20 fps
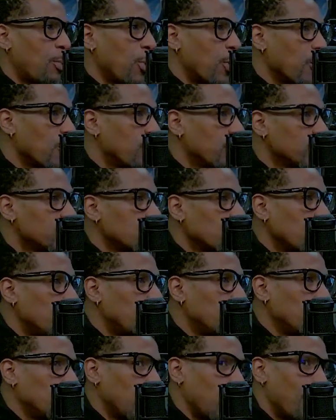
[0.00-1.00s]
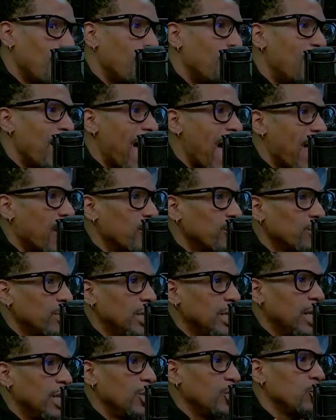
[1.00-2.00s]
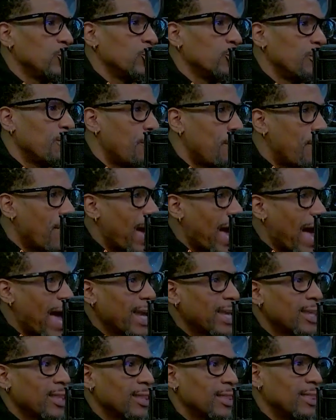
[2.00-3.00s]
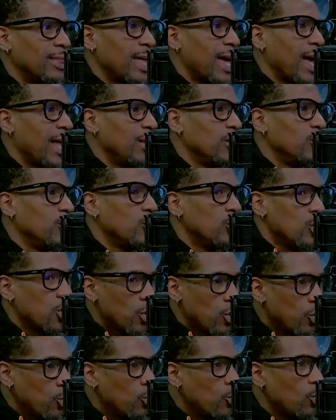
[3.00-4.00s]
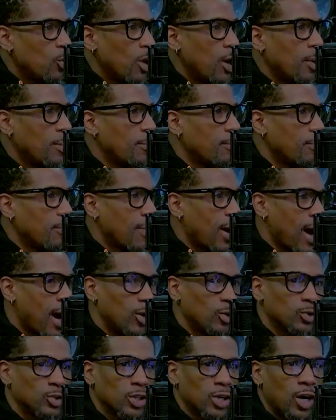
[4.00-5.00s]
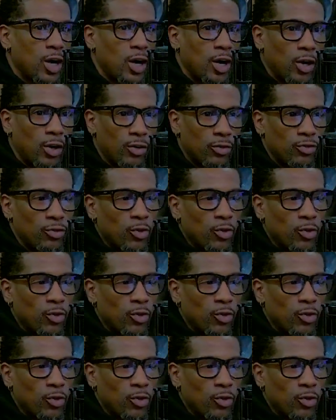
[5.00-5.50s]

Purpose will put a battery in your back that no yep. amount of